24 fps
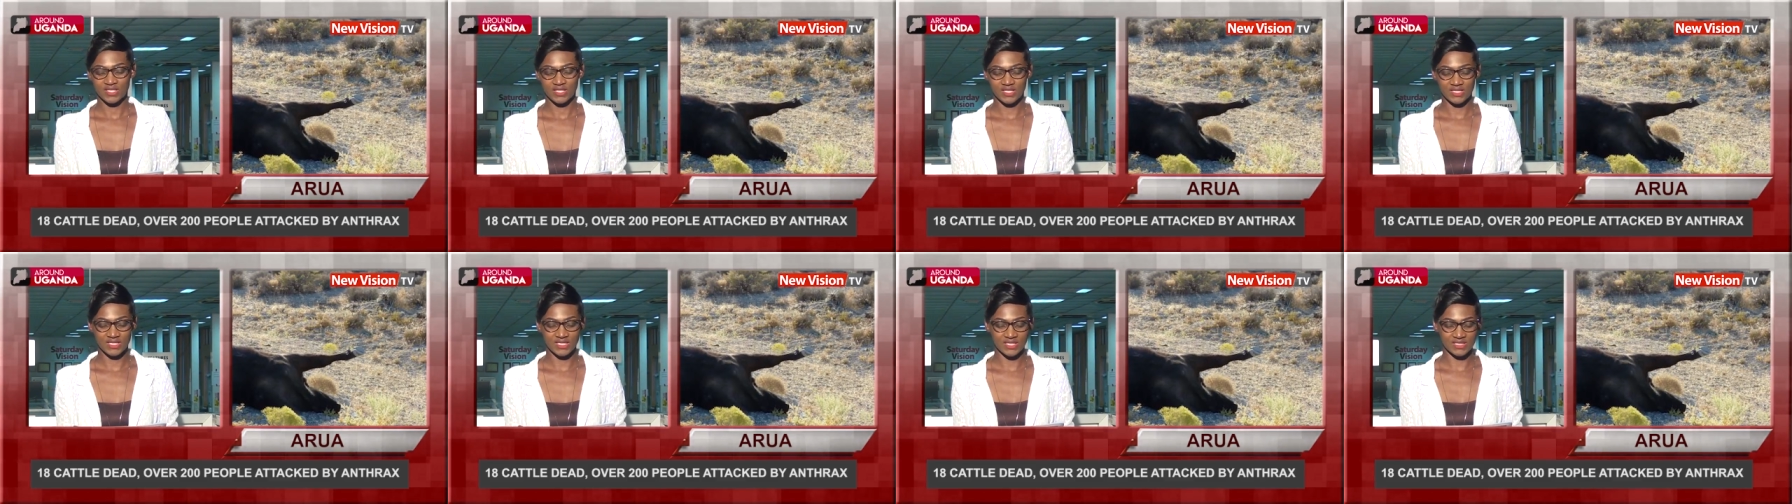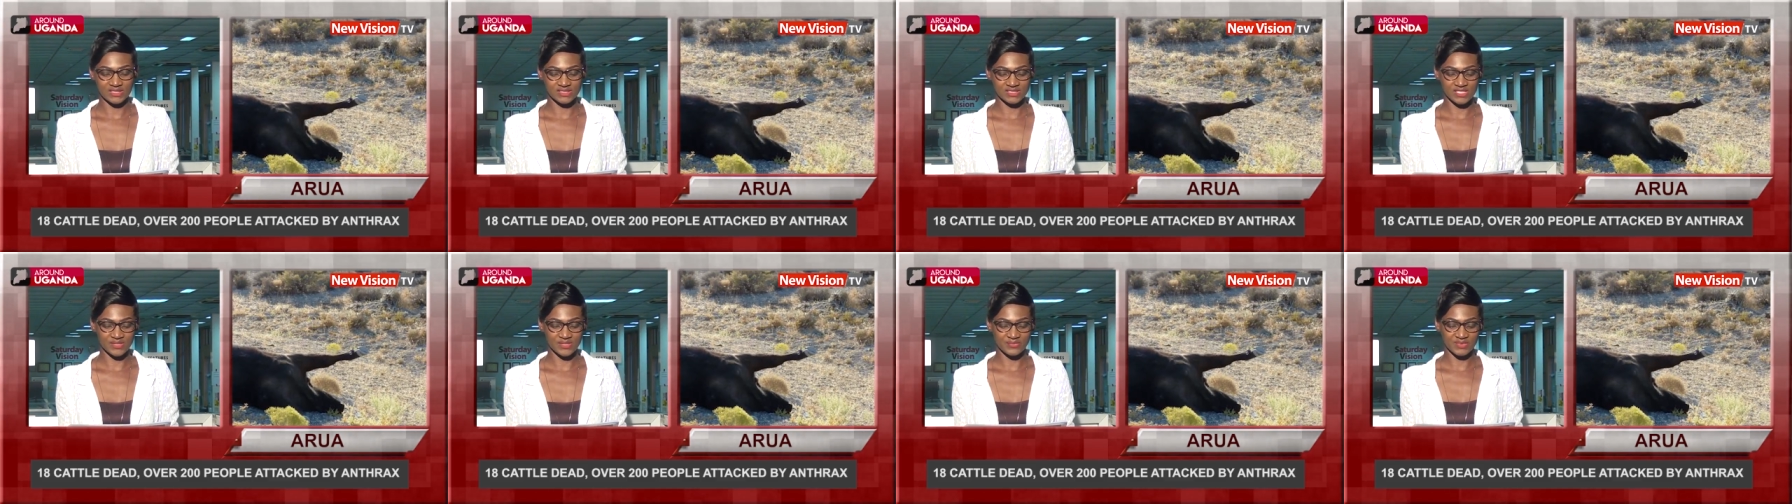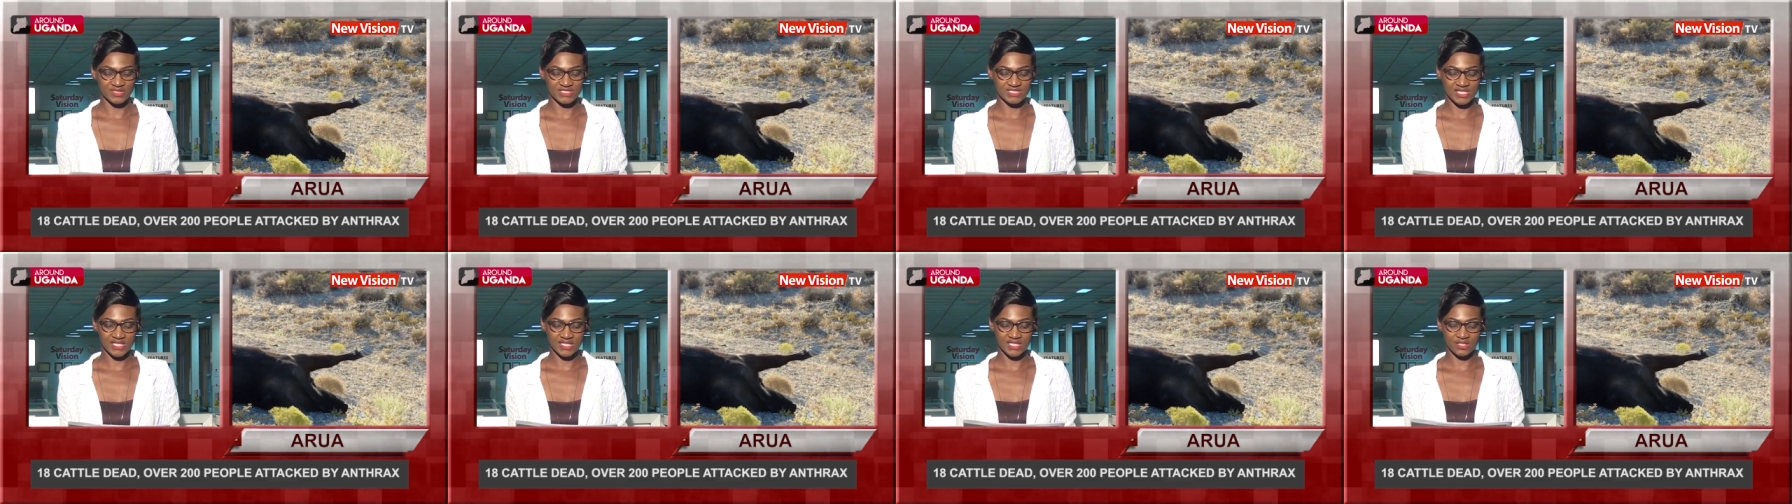and ends up
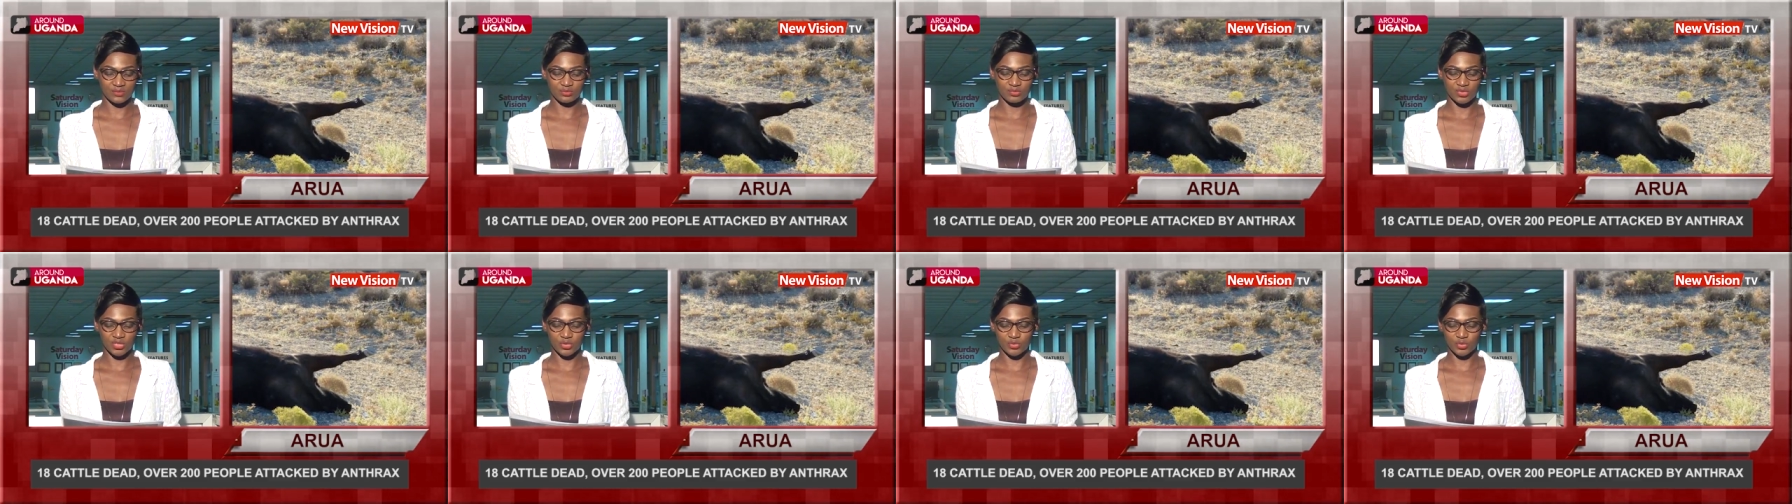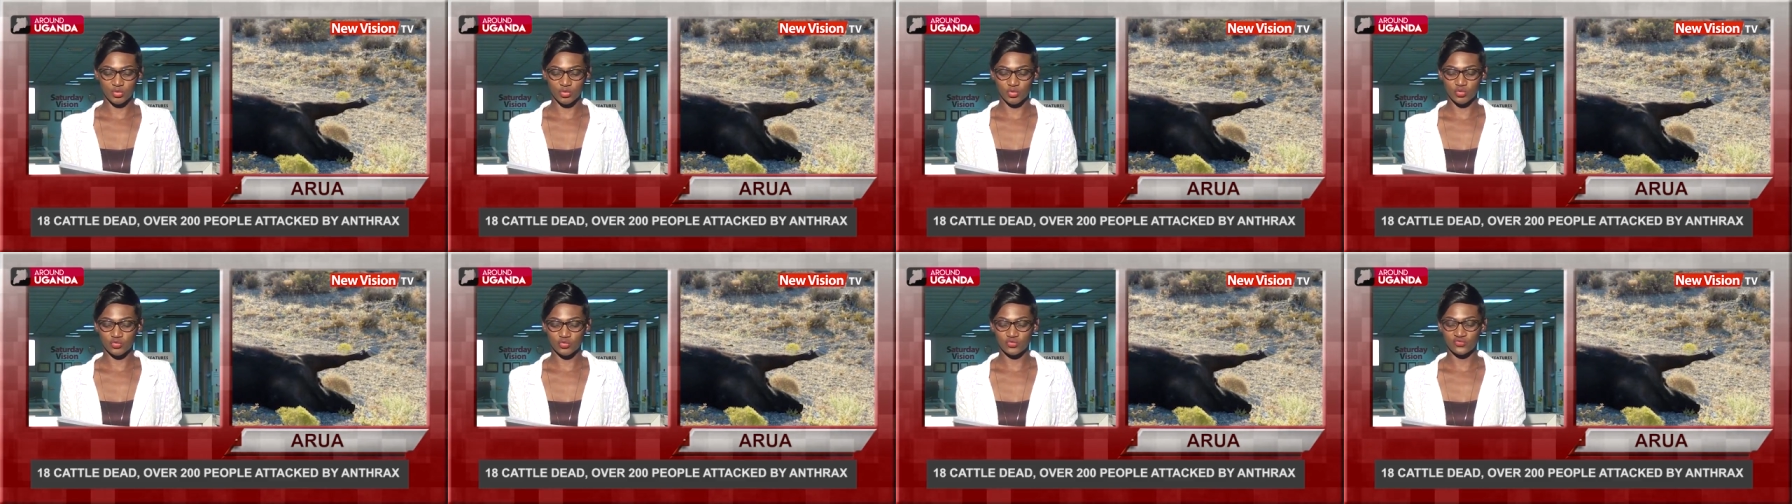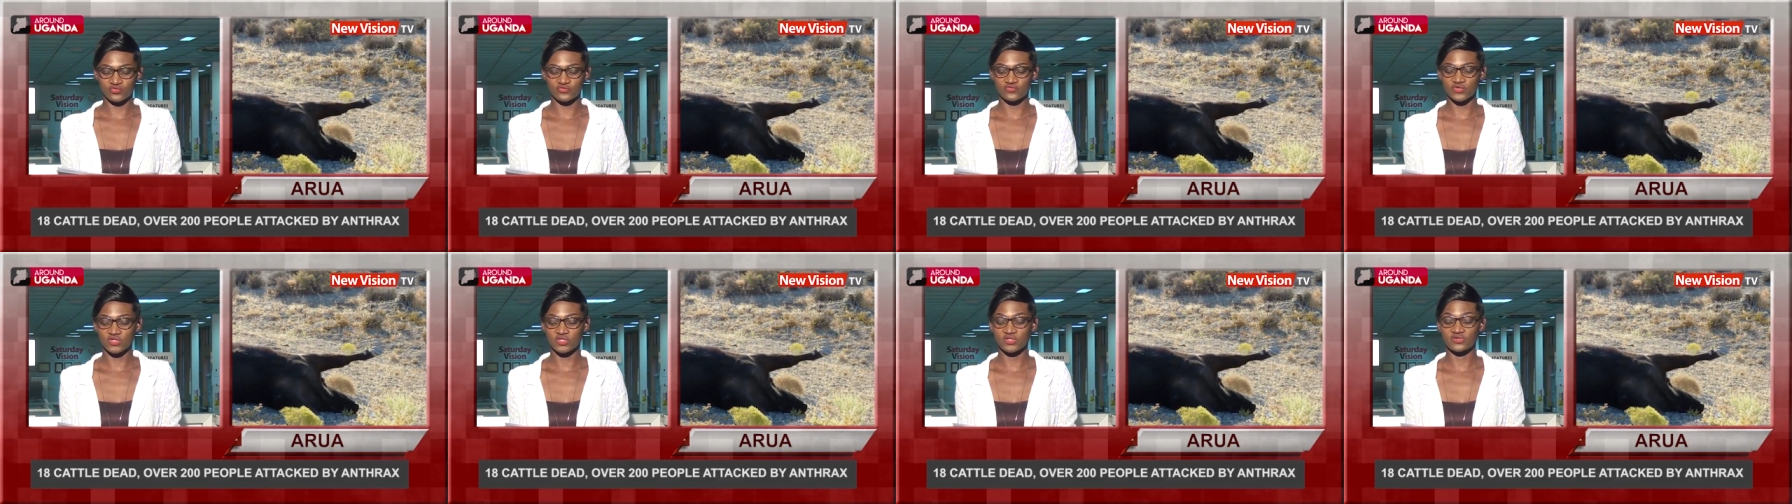attacking people who
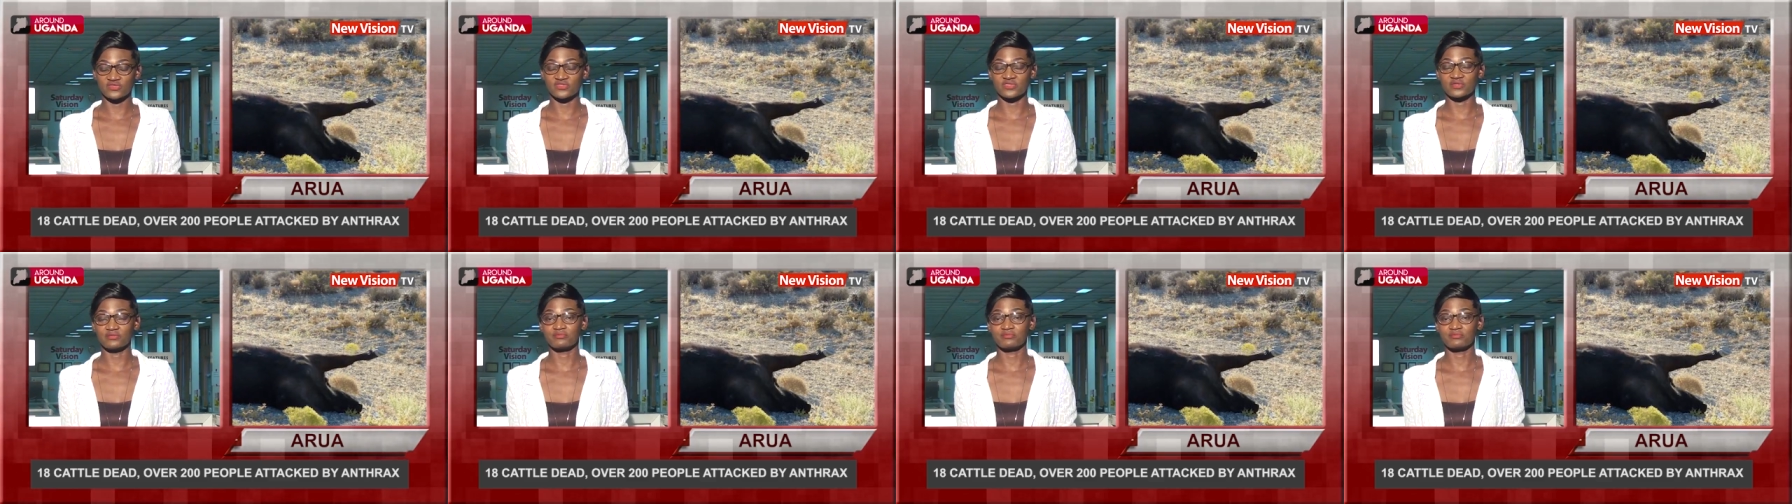feed on